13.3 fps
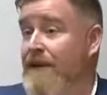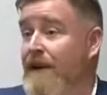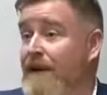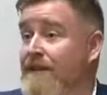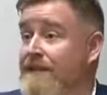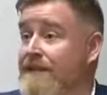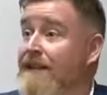
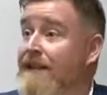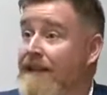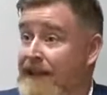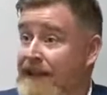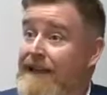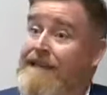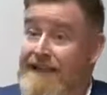because
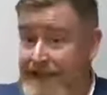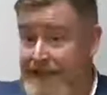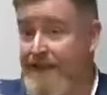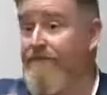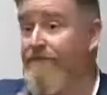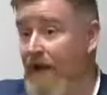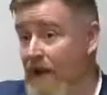it
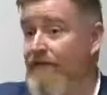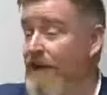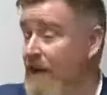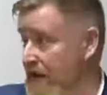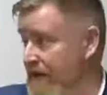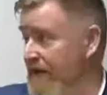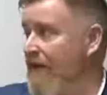did involve a
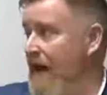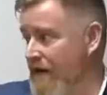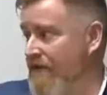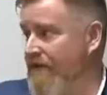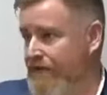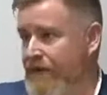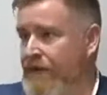lot
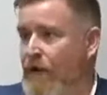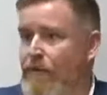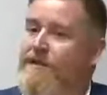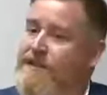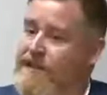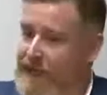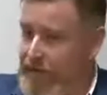of
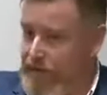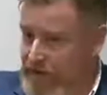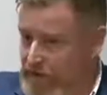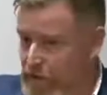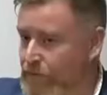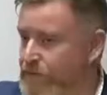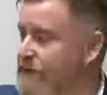steering
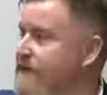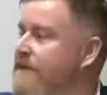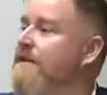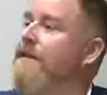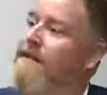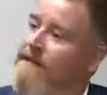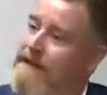groups,
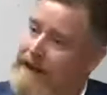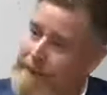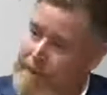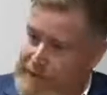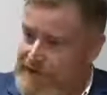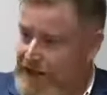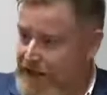
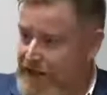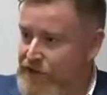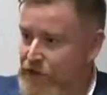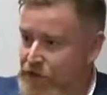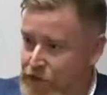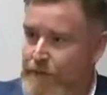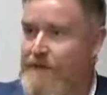
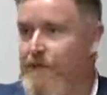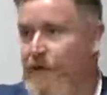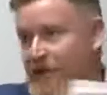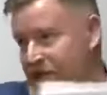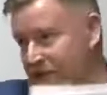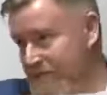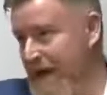implementation groups,
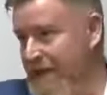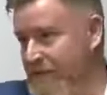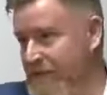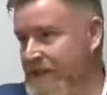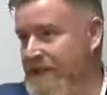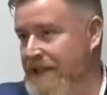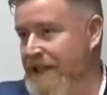project
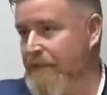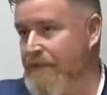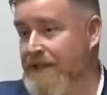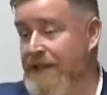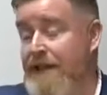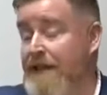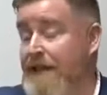management
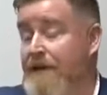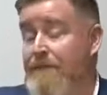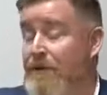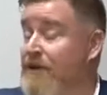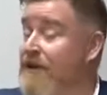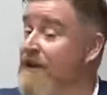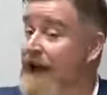teams.
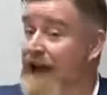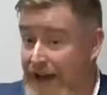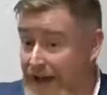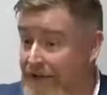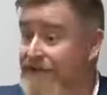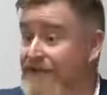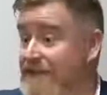But I
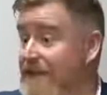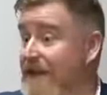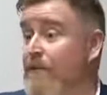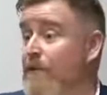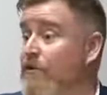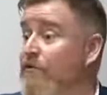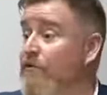have to say,
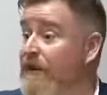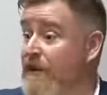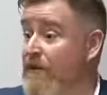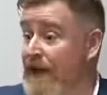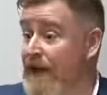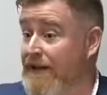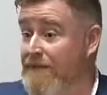it worked really
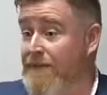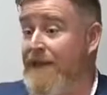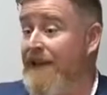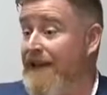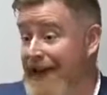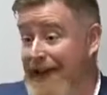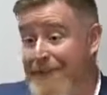well.
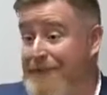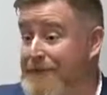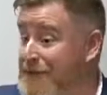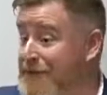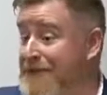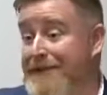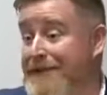It happened
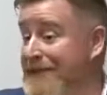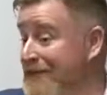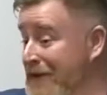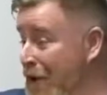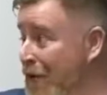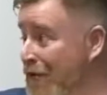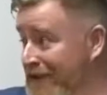just in the middle of
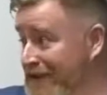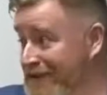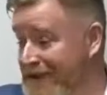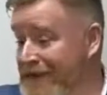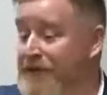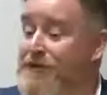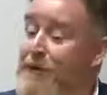COVID,
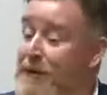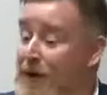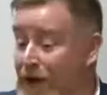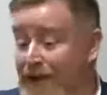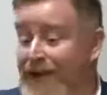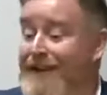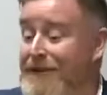so we were
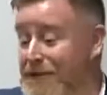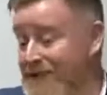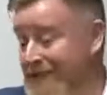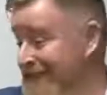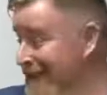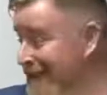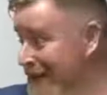all getting used
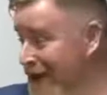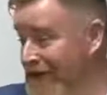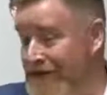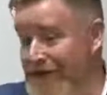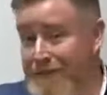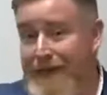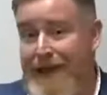to
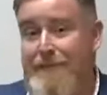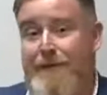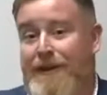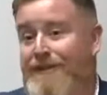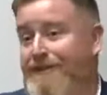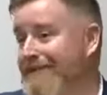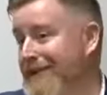technology, maybe
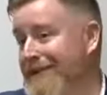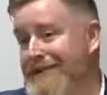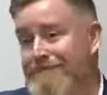what